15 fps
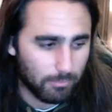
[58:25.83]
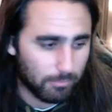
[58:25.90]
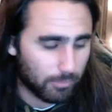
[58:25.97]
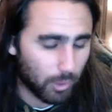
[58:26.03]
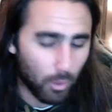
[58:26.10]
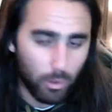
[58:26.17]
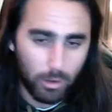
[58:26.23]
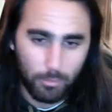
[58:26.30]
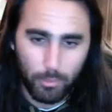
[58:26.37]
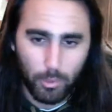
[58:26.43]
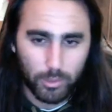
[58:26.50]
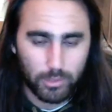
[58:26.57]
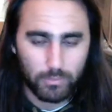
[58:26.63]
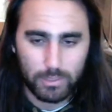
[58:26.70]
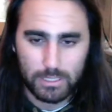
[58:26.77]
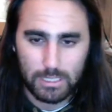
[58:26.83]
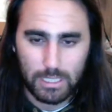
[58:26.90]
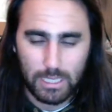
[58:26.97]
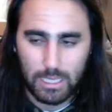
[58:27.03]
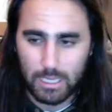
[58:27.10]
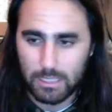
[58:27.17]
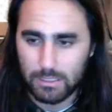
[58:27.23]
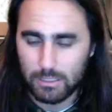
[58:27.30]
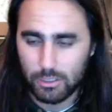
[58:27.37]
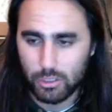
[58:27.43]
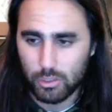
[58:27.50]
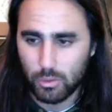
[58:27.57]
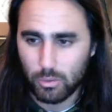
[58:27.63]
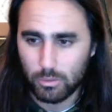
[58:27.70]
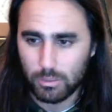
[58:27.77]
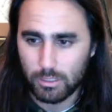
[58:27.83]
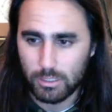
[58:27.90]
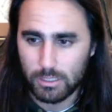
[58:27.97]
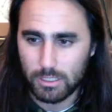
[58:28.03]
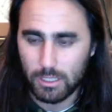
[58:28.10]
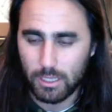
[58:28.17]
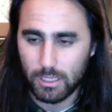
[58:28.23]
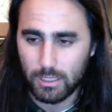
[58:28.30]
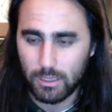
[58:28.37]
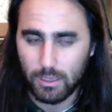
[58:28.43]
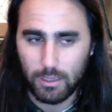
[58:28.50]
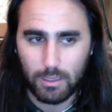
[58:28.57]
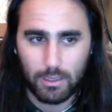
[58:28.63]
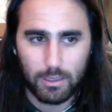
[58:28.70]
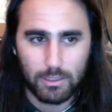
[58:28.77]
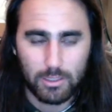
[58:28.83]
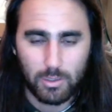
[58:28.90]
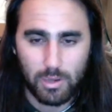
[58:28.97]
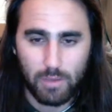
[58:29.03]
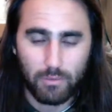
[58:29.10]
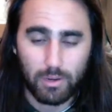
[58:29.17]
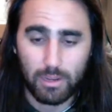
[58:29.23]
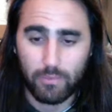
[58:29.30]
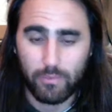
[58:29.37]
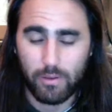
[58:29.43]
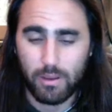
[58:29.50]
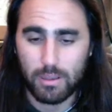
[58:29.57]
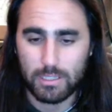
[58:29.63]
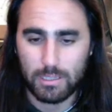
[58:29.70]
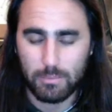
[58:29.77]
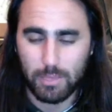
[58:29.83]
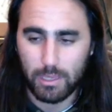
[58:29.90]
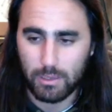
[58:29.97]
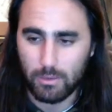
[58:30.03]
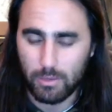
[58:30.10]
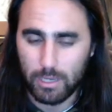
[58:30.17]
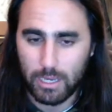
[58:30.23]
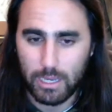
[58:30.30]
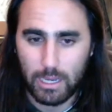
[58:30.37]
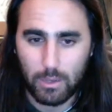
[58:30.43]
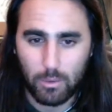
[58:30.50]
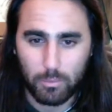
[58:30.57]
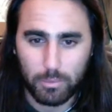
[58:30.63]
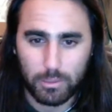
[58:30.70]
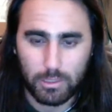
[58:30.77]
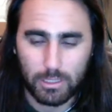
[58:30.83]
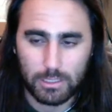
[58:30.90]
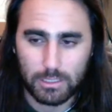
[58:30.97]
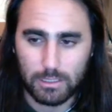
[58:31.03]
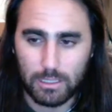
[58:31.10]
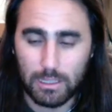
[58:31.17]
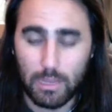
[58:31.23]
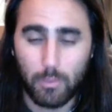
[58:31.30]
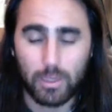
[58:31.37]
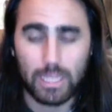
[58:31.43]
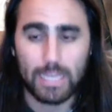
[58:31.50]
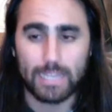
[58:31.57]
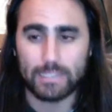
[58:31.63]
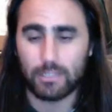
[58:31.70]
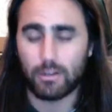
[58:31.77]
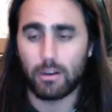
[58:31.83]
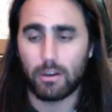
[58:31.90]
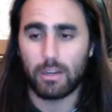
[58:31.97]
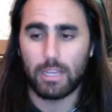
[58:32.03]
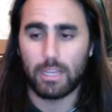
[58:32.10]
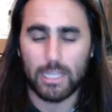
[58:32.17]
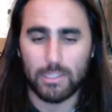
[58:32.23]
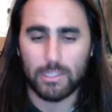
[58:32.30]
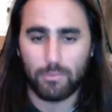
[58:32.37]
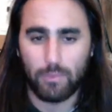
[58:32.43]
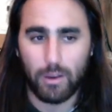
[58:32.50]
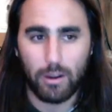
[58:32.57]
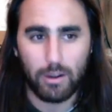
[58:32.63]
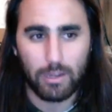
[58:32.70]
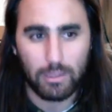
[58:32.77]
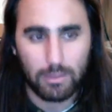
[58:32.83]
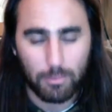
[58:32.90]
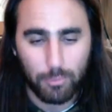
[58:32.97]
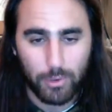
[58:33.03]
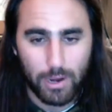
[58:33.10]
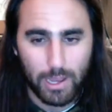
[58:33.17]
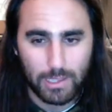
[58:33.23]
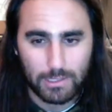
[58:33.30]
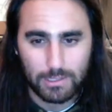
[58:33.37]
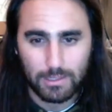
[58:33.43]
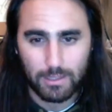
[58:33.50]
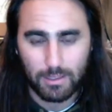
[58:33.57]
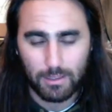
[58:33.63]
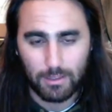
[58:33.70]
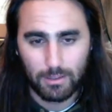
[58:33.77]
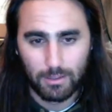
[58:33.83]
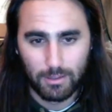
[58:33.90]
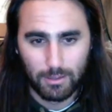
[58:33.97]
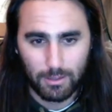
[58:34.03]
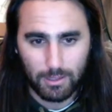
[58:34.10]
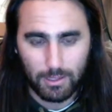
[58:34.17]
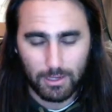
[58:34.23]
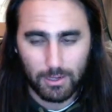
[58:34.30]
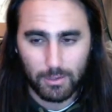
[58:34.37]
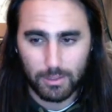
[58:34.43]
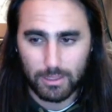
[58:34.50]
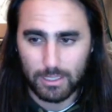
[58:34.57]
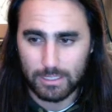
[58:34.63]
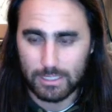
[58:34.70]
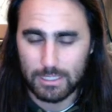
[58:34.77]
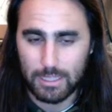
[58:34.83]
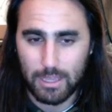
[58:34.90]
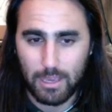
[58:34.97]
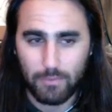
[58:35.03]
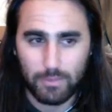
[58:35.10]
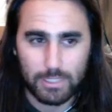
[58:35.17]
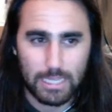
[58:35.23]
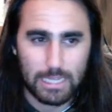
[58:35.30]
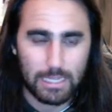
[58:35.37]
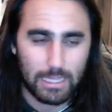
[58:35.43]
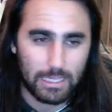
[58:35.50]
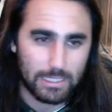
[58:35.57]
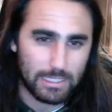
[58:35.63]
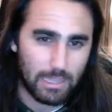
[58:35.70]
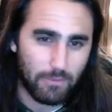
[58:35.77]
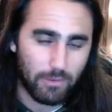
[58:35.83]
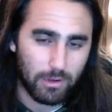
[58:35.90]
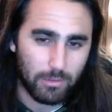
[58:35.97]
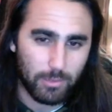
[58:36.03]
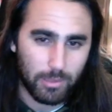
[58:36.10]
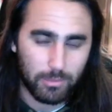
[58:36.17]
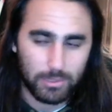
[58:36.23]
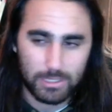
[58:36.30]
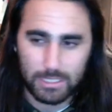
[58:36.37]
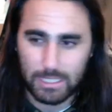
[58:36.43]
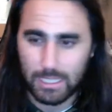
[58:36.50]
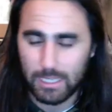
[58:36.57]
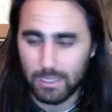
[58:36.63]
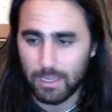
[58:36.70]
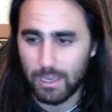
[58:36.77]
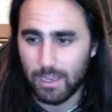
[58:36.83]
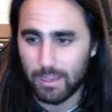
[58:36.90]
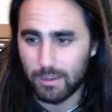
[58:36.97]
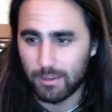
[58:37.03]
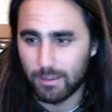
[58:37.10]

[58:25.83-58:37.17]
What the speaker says: tore both of his knees, his shoulders, so whenever he falls, I'm like, oh God, I hope it doesn't. And then when he gets hurt, he gets very depressed. He thinks his life is ending. He's never going to be able to ski again.